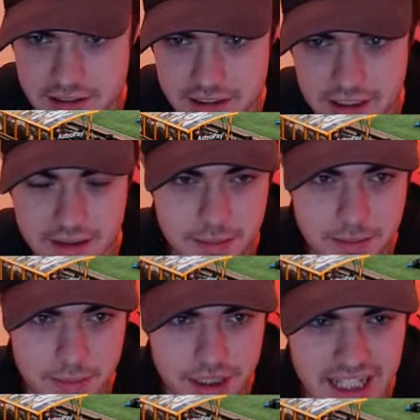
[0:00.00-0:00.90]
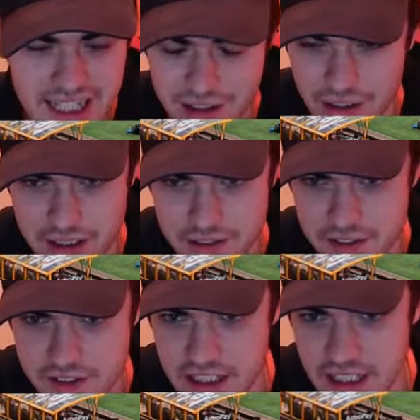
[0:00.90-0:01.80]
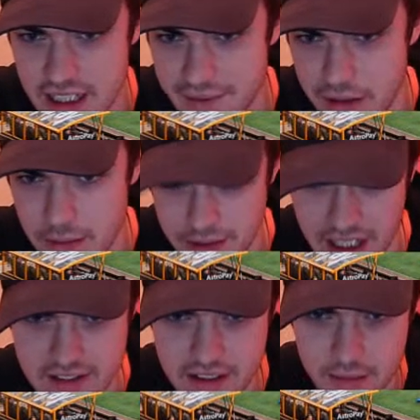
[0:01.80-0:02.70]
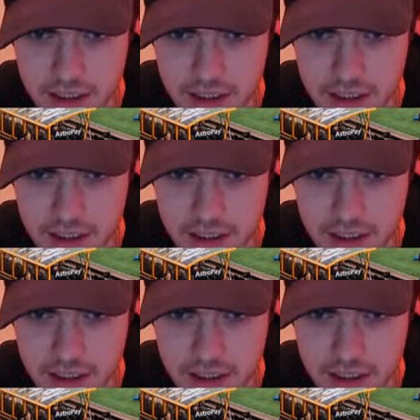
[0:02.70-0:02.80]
yeah. But yeah, like it's just silly. Everyone was gassing up